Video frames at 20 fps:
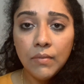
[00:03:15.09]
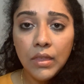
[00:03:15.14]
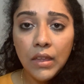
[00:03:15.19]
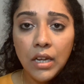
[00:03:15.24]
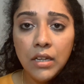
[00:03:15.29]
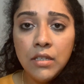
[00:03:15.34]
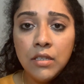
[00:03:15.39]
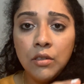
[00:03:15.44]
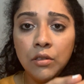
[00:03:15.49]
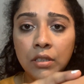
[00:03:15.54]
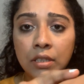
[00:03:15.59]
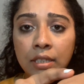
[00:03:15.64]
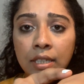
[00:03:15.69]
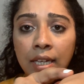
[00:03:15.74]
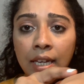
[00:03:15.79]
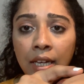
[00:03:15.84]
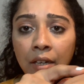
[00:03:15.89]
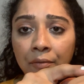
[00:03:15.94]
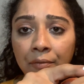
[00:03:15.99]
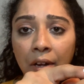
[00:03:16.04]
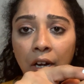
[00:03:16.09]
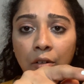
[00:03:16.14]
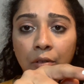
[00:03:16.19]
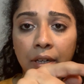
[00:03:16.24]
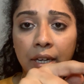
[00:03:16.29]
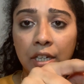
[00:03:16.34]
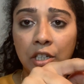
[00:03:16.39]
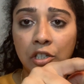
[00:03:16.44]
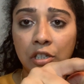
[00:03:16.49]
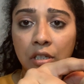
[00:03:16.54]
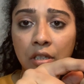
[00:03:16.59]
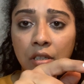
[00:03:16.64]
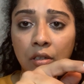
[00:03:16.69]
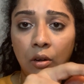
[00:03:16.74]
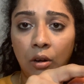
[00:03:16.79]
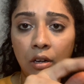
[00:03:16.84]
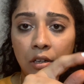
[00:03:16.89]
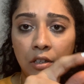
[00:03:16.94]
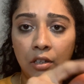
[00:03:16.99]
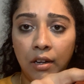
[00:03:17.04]
So take foundation
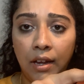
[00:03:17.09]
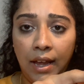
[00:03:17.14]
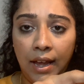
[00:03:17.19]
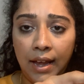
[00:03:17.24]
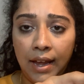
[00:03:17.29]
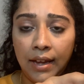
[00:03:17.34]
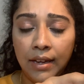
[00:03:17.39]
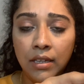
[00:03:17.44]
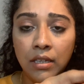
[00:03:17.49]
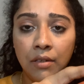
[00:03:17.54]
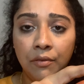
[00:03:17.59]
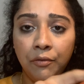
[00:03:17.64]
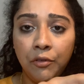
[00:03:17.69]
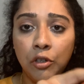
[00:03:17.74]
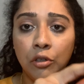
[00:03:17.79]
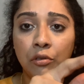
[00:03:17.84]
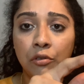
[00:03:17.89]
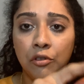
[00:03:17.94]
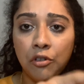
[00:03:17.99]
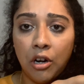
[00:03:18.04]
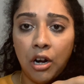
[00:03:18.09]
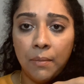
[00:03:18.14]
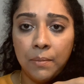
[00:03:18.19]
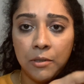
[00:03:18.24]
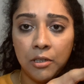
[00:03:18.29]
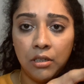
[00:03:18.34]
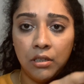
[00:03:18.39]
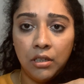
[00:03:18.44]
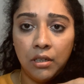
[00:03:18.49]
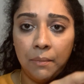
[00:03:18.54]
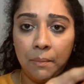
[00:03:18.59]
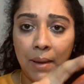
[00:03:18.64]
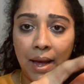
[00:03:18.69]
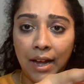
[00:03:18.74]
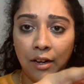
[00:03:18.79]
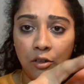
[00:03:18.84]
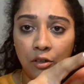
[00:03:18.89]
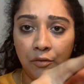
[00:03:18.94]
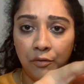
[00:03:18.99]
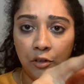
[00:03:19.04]
on your hand, few drops on your
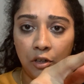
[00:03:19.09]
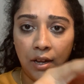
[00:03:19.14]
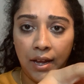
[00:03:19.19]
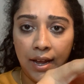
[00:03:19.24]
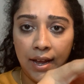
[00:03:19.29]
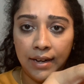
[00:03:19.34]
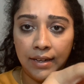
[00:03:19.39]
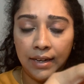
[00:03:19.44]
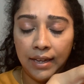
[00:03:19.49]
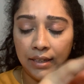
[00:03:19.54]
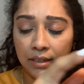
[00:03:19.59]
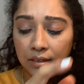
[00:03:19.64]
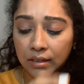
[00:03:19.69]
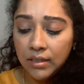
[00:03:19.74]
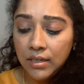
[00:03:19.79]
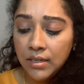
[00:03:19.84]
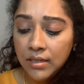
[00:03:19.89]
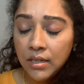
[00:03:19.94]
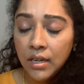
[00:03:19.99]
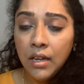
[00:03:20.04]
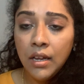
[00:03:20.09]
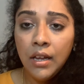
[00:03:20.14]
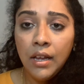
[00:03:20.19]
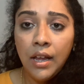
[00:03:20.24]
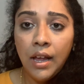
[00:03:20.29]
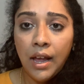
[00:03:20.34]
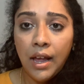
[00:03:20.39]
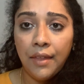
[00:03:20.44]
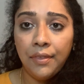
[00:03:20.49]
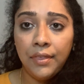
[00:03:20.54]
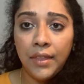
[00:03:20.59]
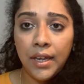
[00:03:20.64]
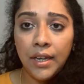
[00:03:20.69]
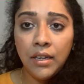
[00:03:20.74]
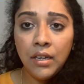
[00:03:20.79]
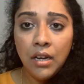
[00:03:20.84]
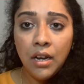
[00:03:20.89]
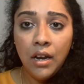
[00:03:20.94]
back of your hand like this, and then